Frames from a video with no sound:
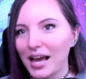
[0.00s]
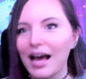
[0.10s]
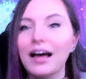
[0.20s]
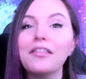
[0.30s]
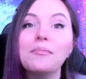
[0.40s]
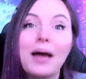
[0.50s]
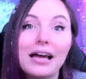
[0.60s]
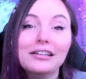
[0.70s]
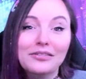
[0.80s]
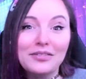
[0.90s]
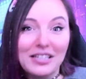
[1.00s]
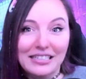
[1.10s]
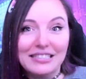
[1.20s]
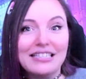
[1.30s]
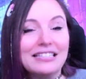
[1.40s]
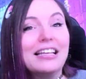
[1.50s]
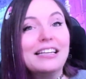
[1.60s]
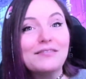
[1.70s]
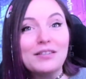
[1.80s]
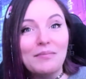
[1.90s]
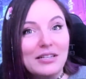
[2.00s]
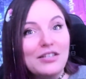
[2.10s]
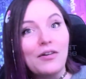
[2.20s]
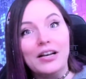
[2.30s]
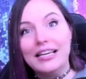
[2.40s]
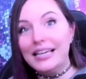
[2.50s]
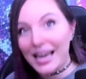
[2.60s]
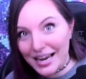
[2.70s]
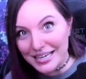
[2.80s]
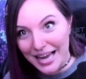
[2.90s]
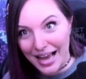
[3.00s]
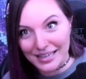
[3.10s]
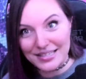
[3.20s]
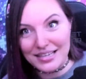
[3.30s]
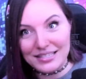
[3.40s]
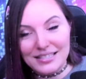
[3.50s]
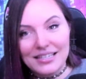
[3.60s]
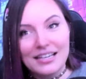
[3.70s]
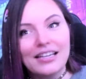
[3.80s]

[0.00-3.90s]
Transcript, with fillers: Uh, the bad news is, is that if somebody's already gained access,